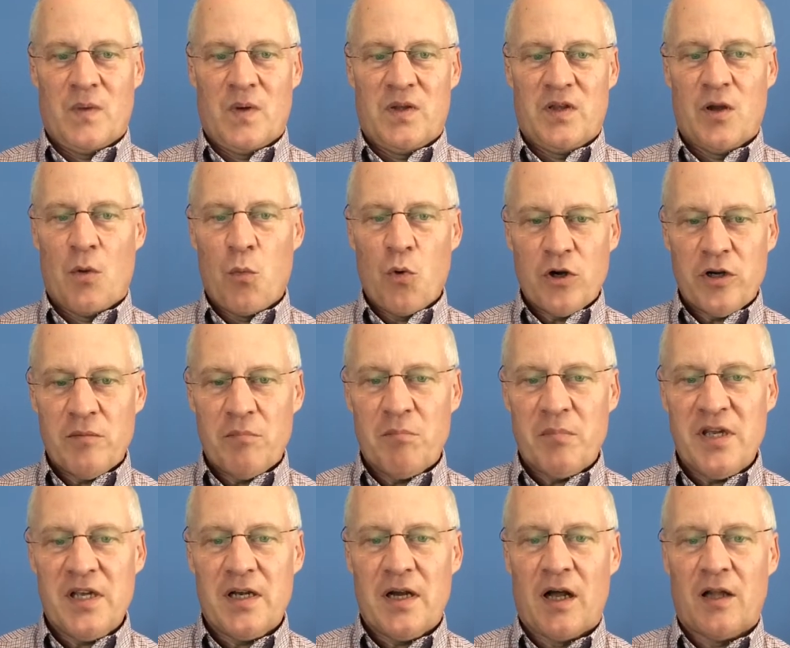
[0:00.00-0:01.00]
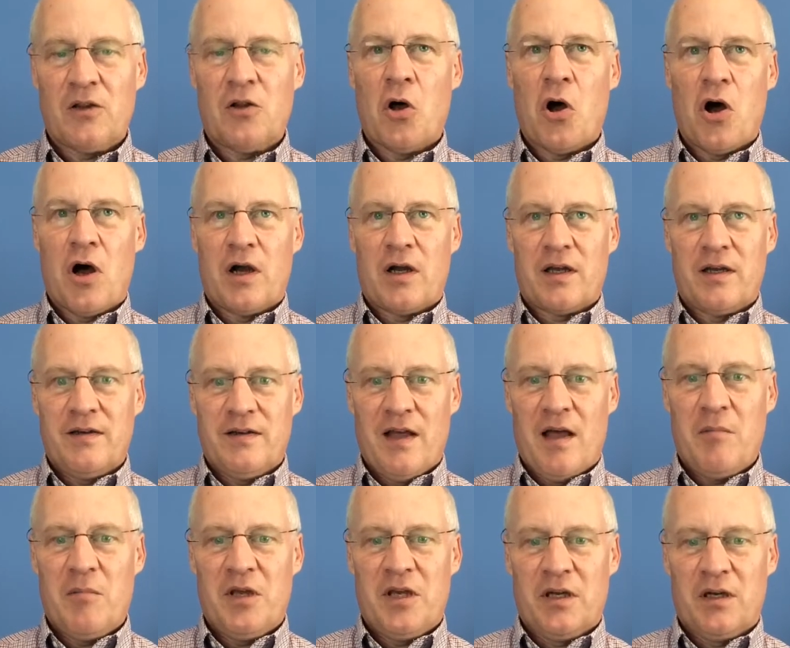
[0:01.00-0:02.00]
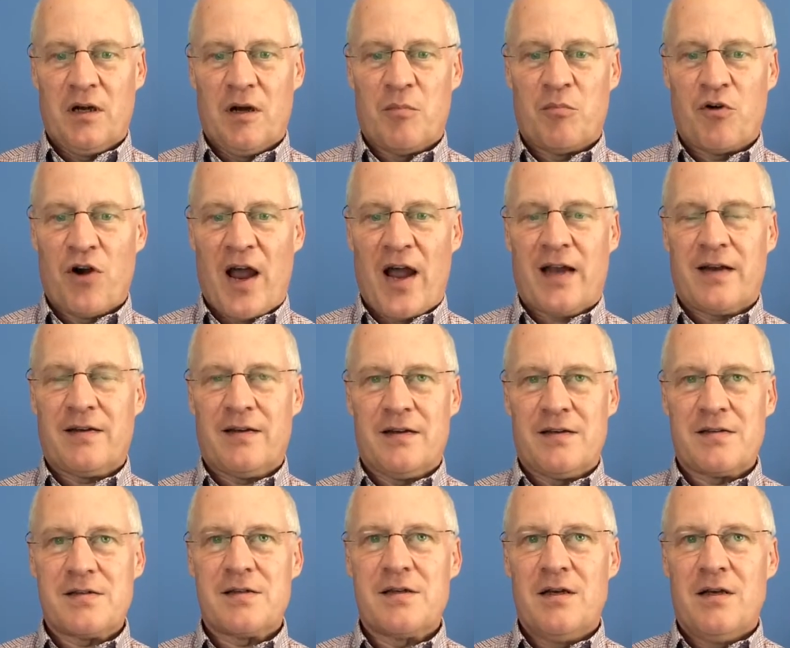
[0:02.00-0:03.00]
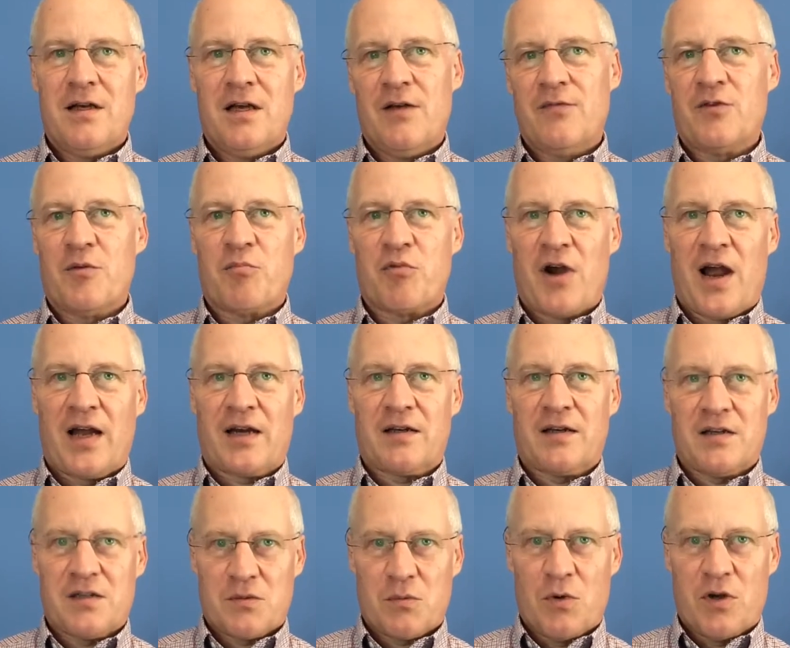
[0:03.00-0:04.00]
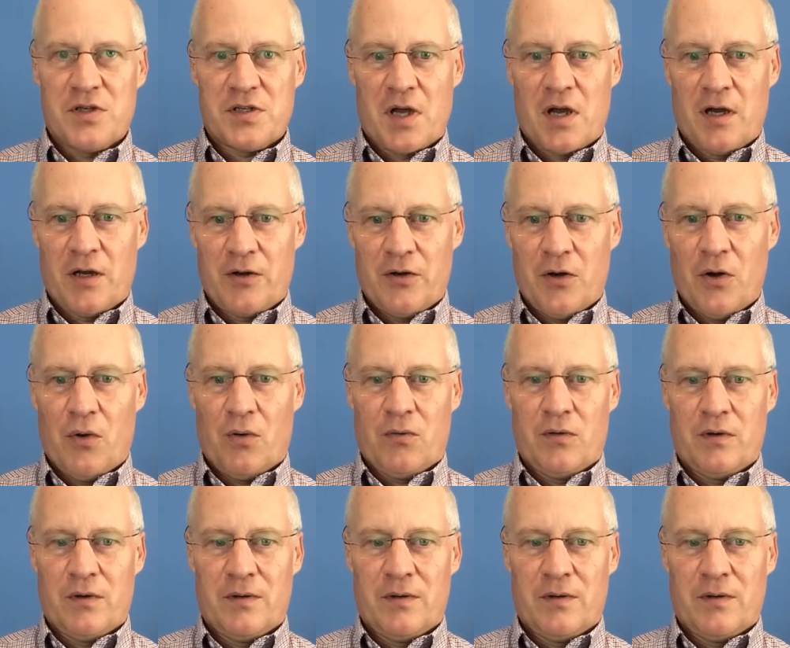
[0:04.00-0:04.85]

There wouldn't be a law condemning a practice if the practice was unknown.